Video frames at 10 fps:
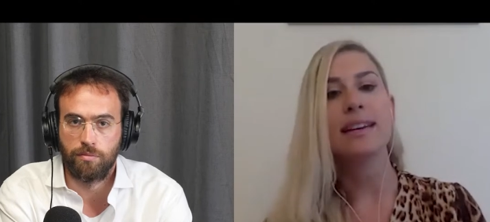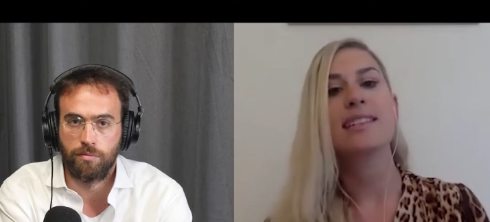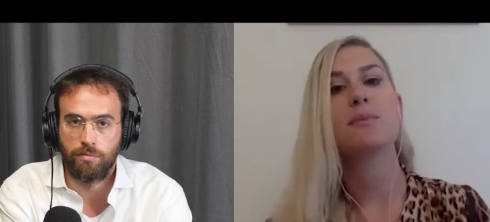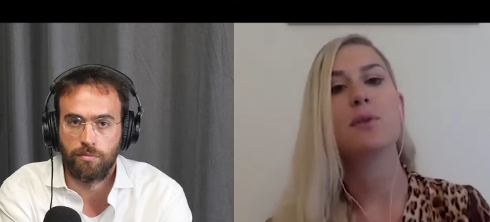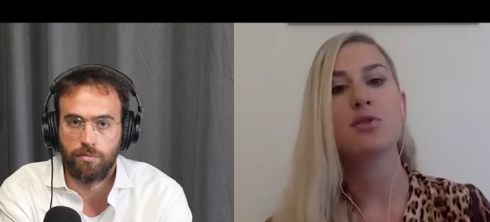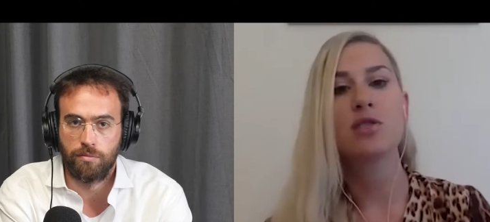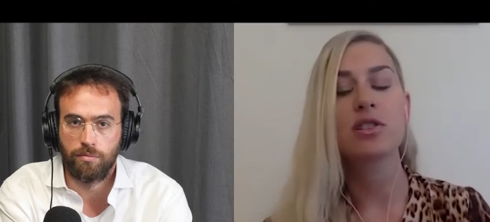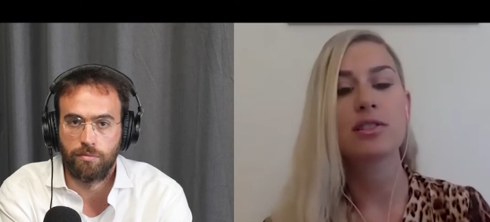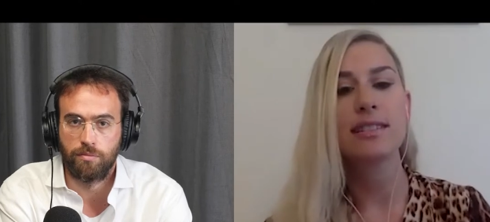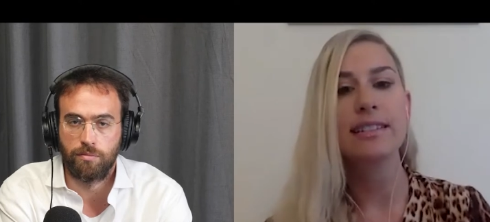
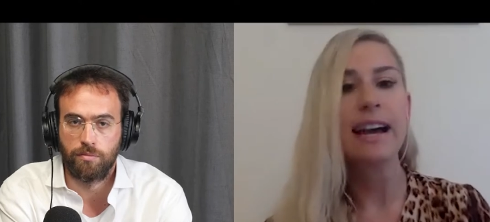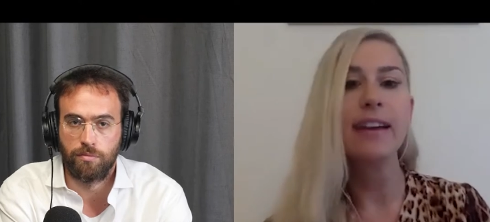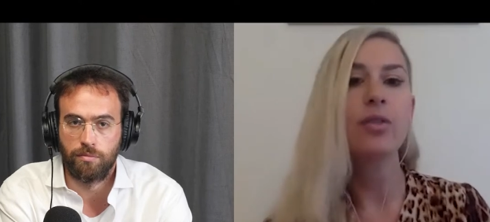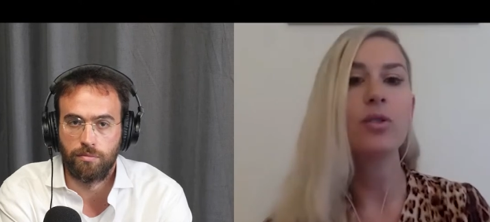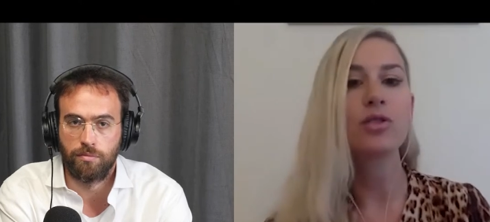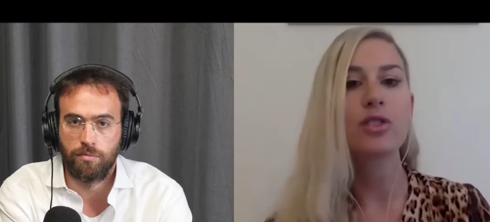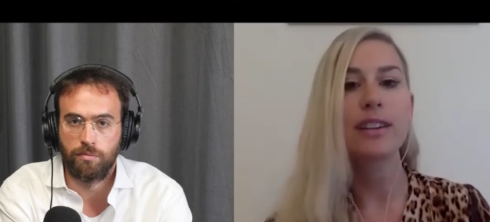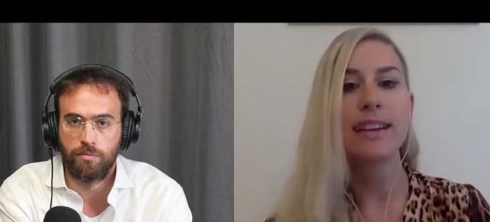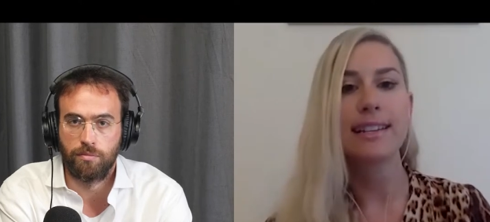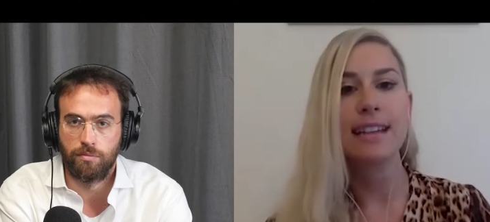Speaker 1: exposure to diet culture
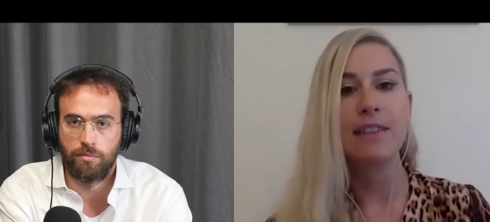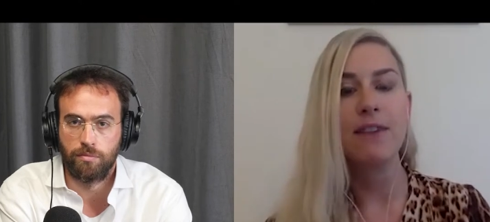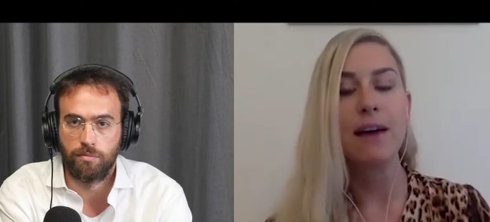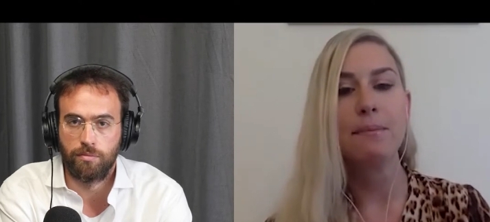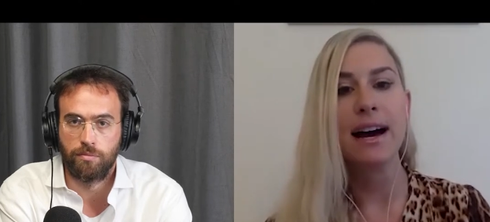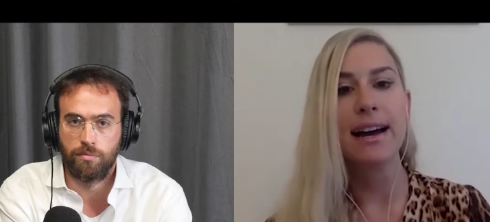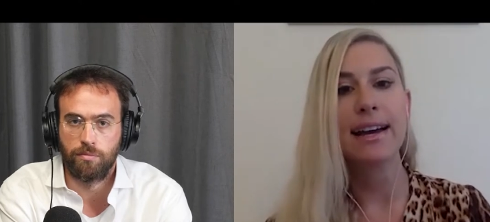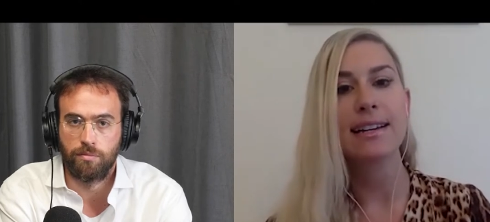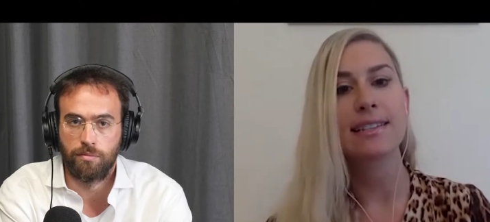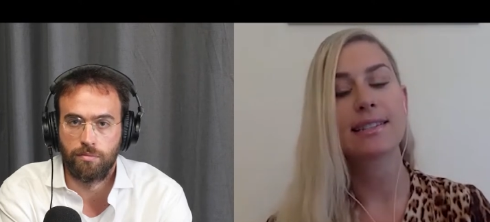and anti-fat
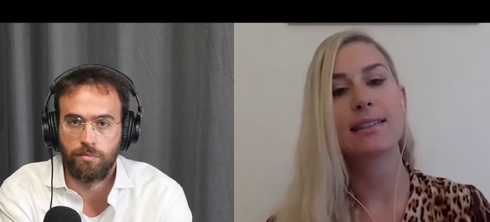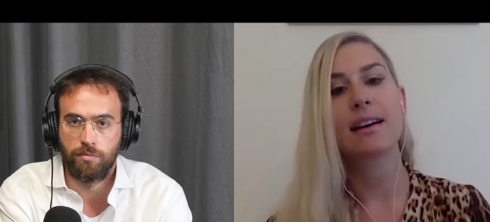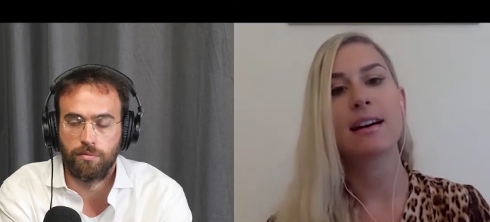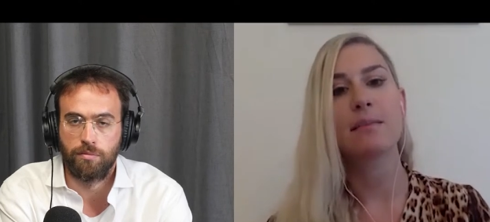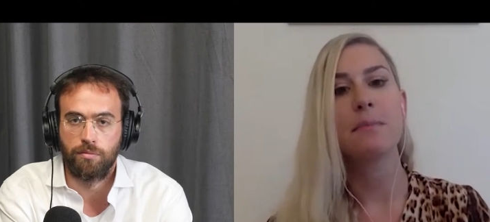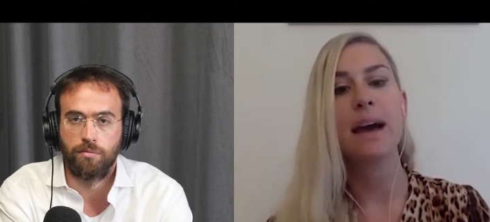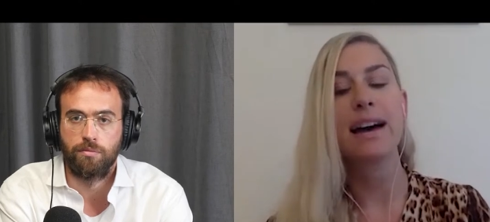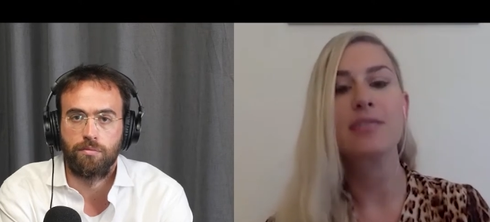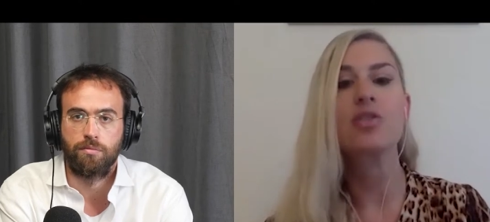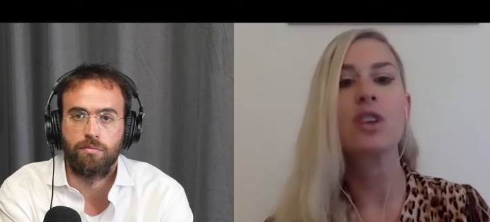bias, um,
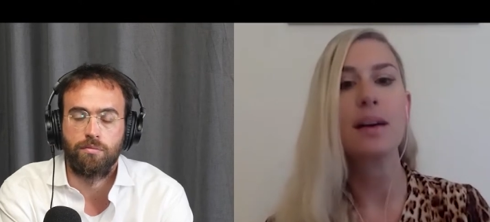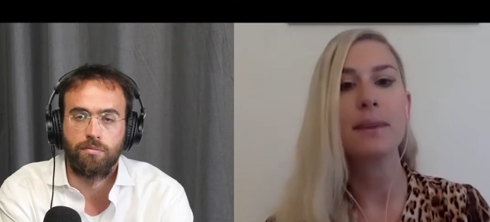past